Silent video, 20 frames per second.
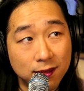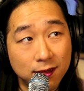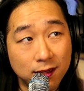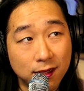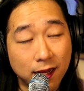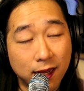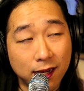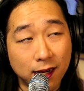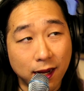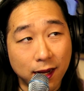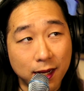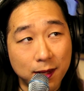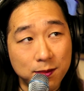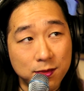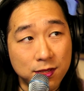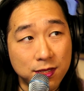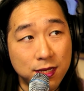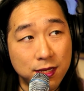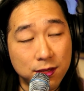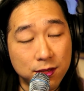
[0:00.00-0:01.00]
and I am
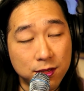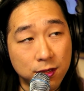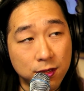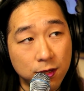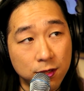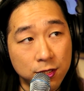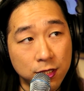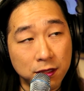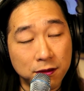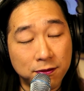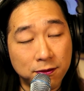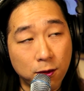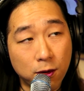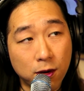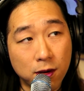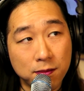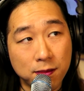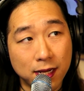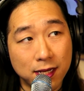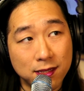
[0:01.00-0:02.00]
still searching for
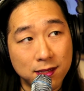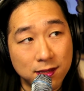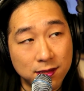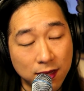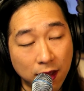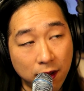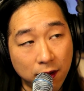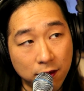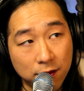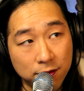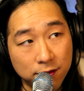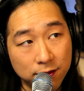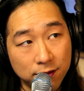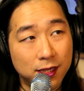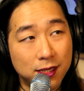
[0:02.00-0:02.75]
myself,